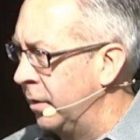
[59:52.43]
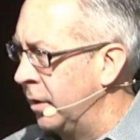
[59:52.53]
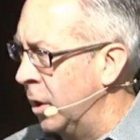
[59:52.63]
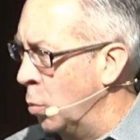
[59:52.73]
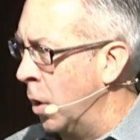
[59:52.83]

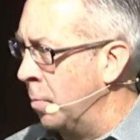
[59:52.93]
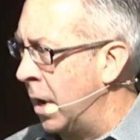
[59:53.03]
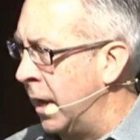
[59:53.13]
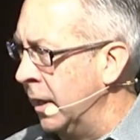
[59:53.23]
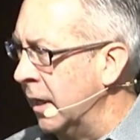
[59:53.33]
in one
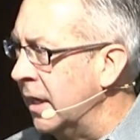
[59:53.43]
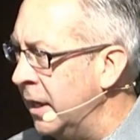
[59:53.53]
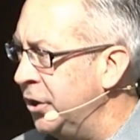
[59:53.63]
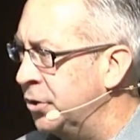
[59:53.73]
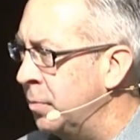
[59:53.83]
body
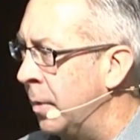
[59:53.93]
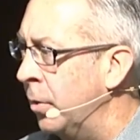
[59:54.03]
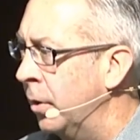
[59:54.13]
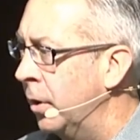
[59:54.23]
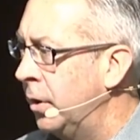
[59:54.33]
each
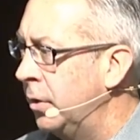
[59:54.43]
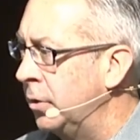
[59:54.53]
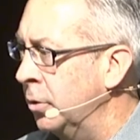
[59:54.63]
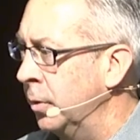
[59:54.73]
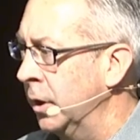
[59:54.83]
member
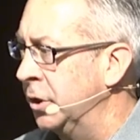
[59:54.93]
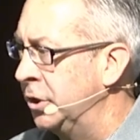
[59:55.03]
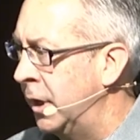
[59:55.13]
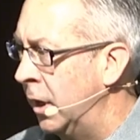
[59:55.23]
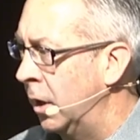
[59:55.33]
doing his
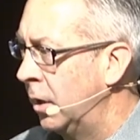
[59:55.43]
share